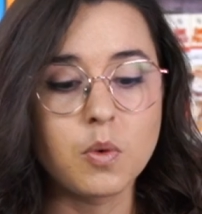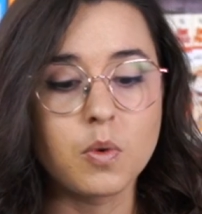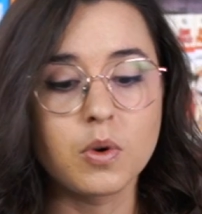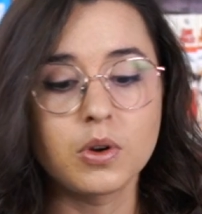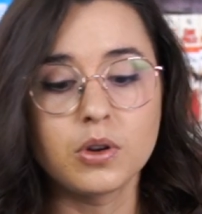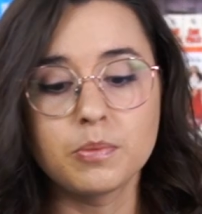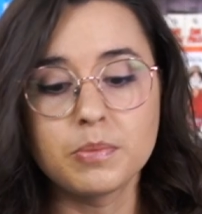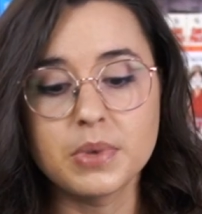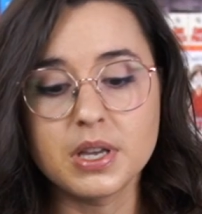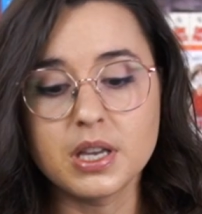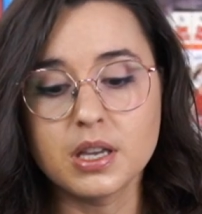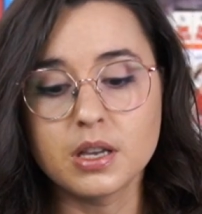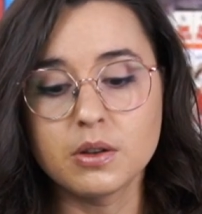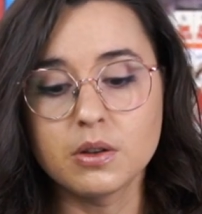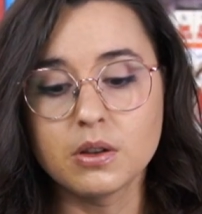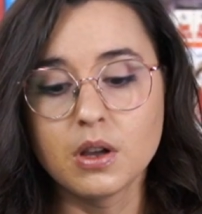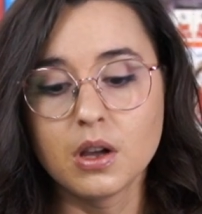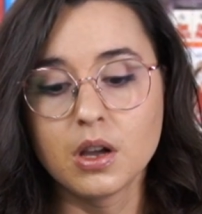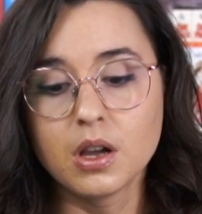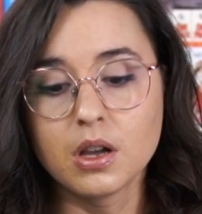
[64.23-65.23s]
will
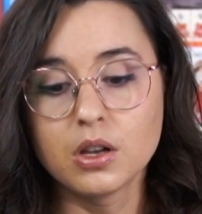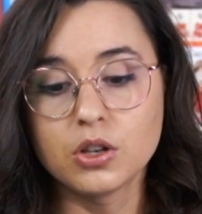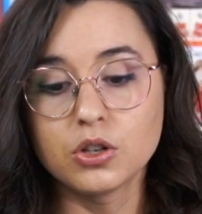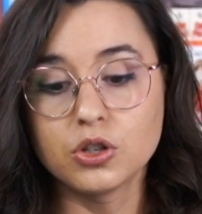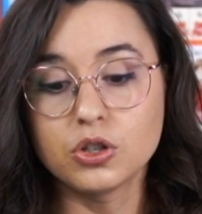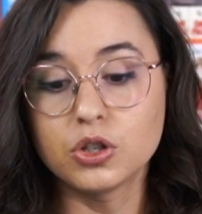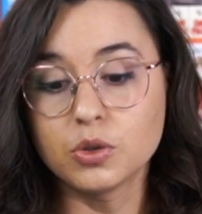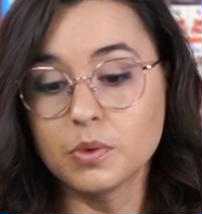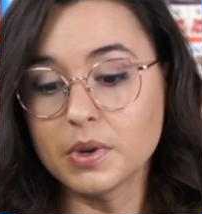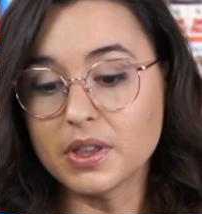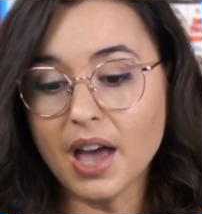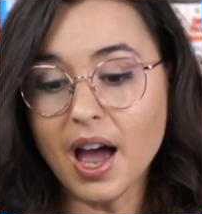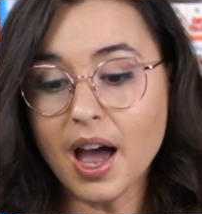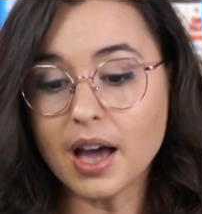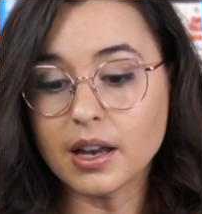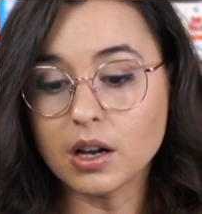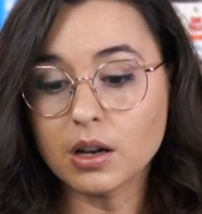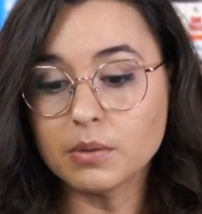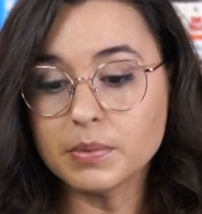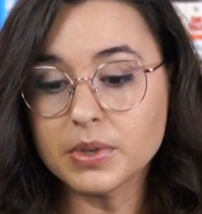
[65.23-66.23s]
be doing
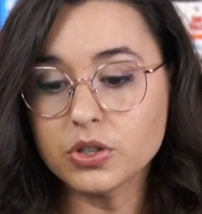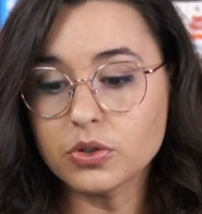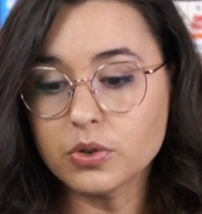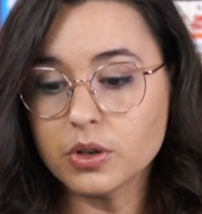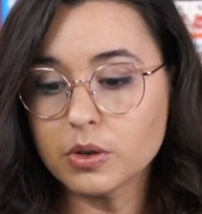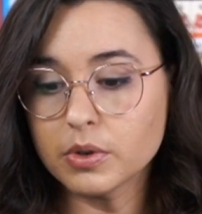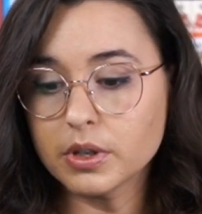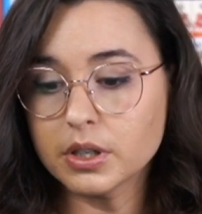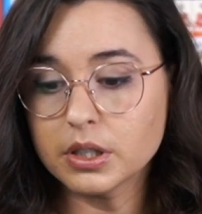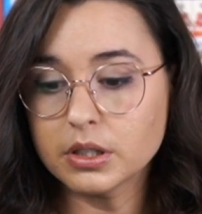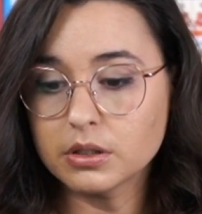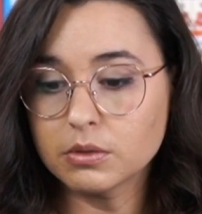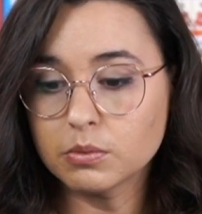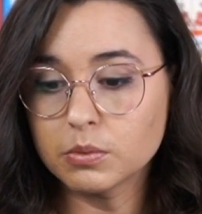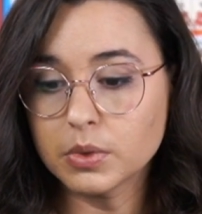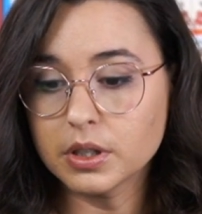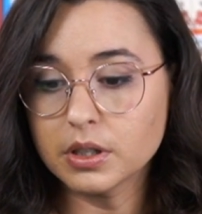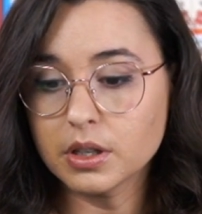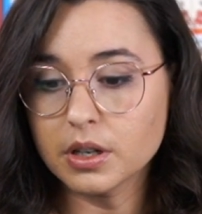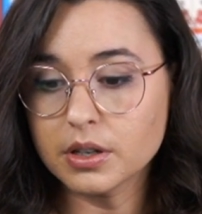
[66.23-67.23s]
that. I'll be doing
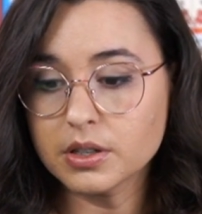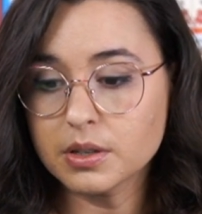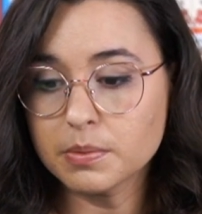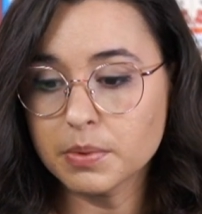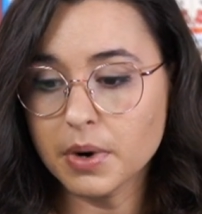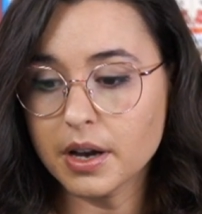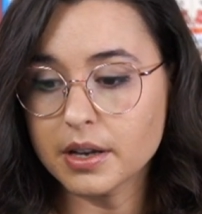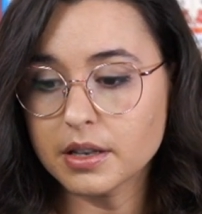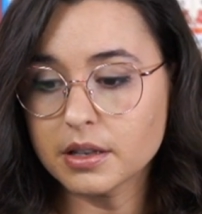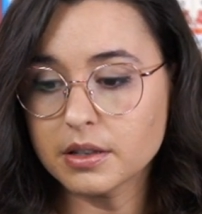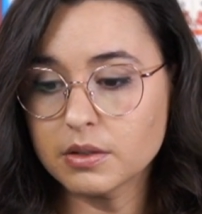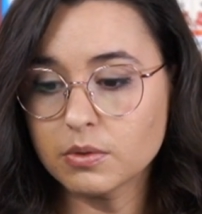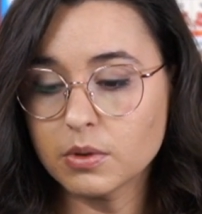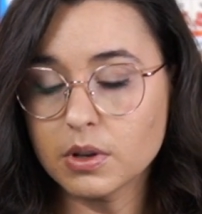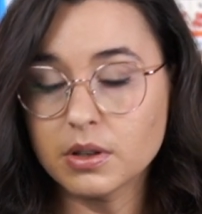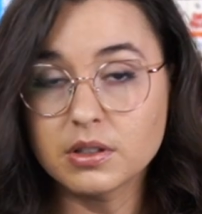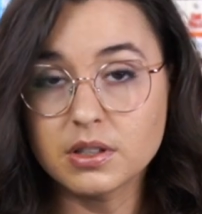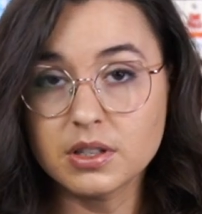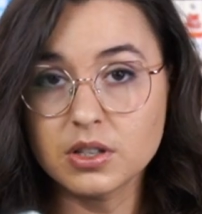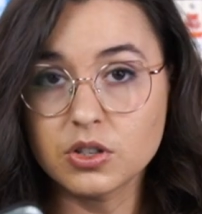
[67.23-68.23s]
what y'all
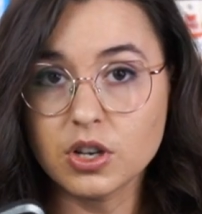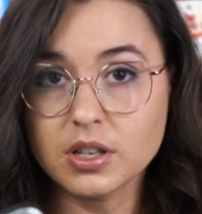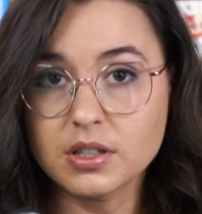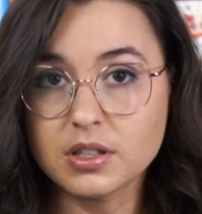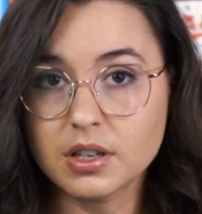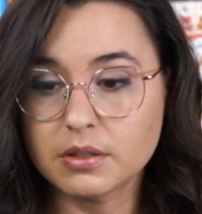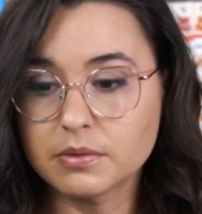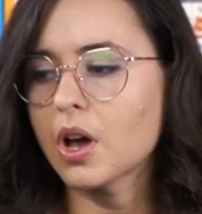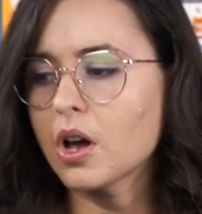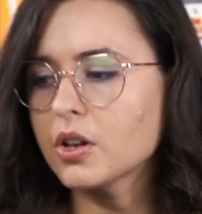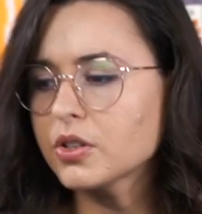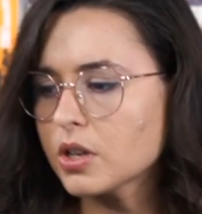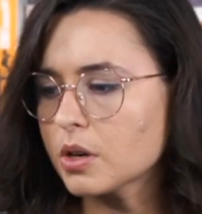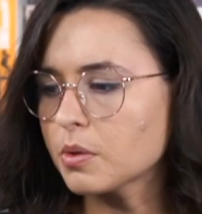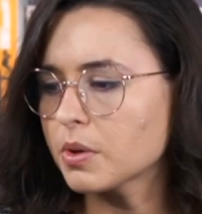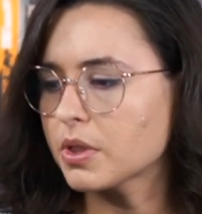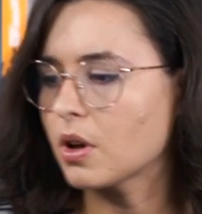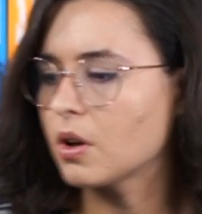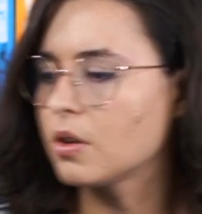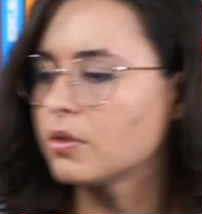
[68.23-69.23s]
suggested. I'll start
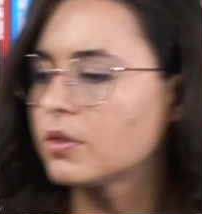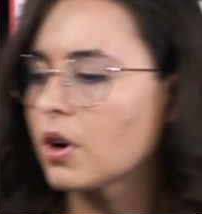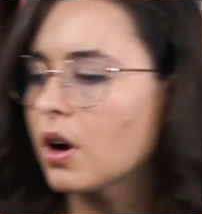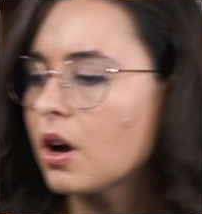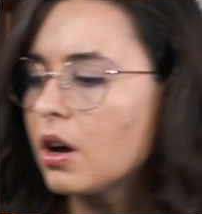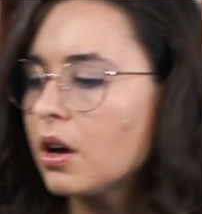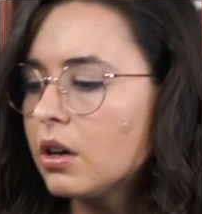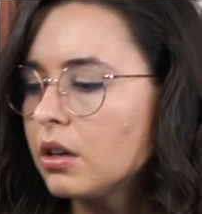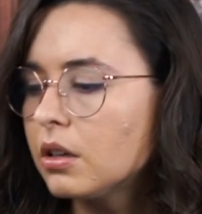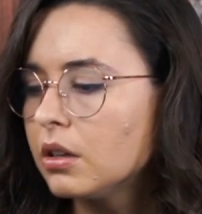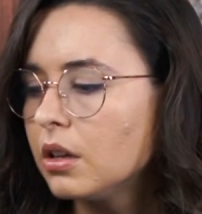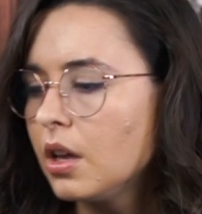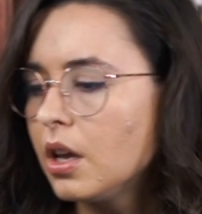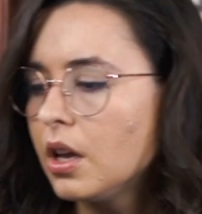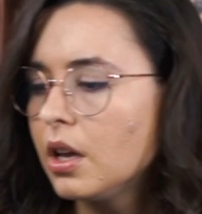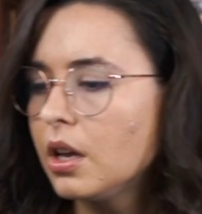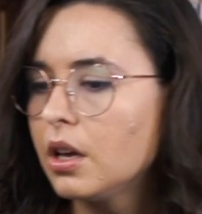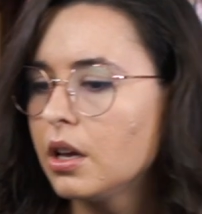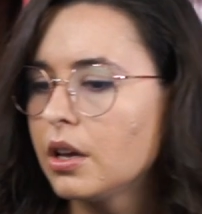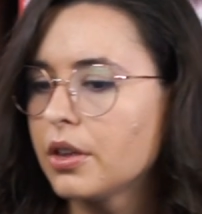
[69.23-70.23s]
with overall
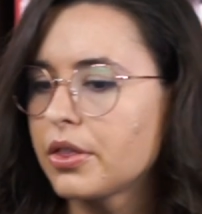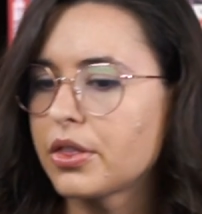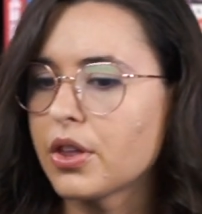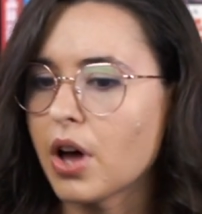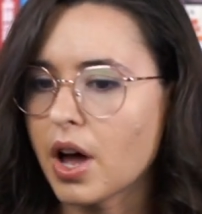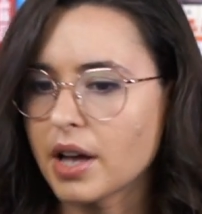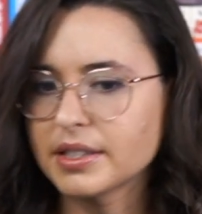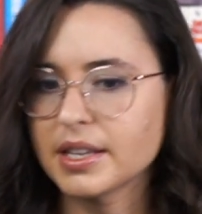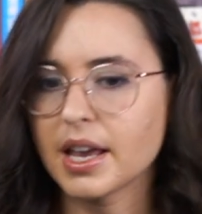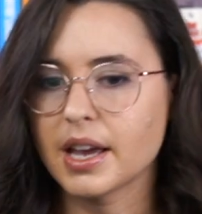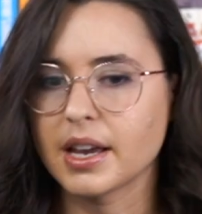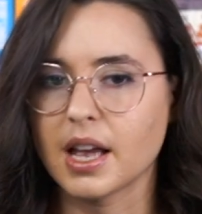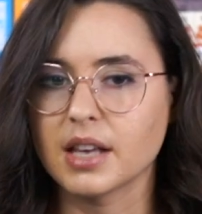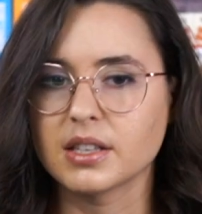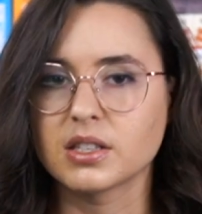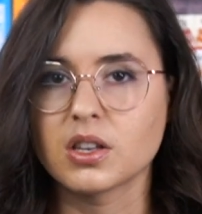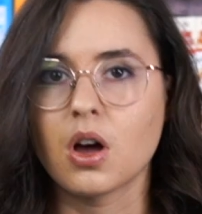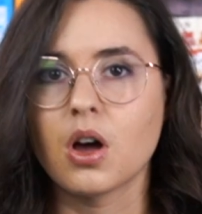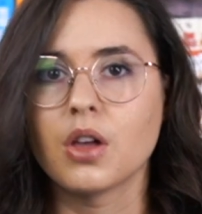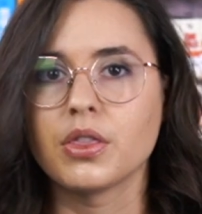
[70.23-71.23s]
thoughts, I
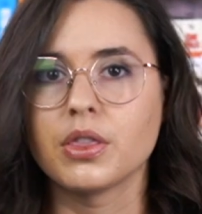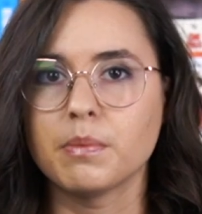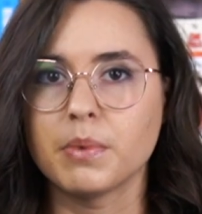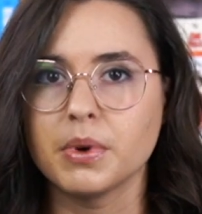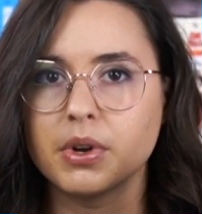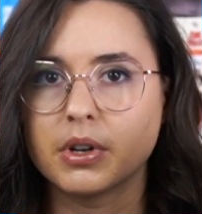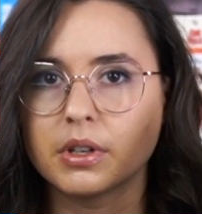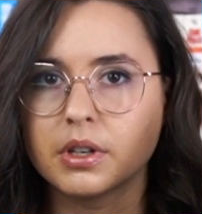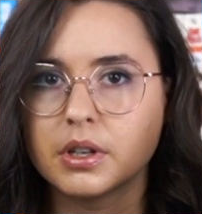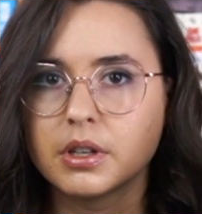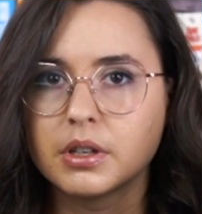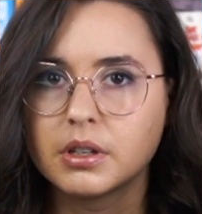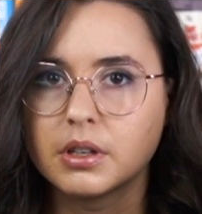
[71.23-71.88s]
guess, on the book.